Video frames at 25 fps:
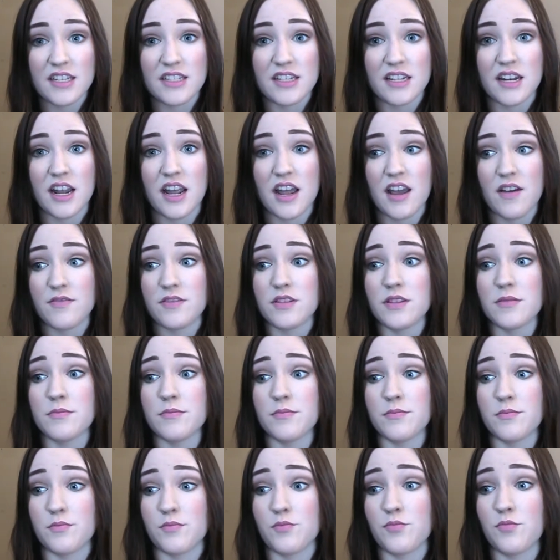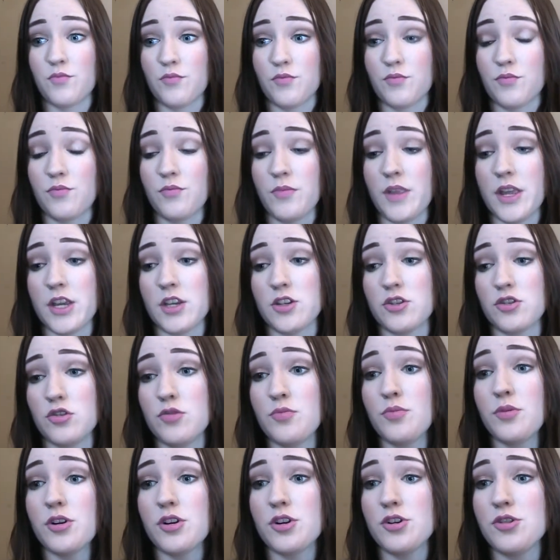and I have some like
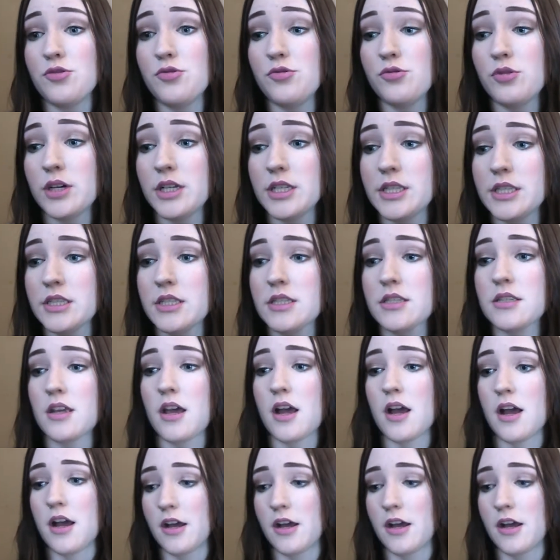super new ones,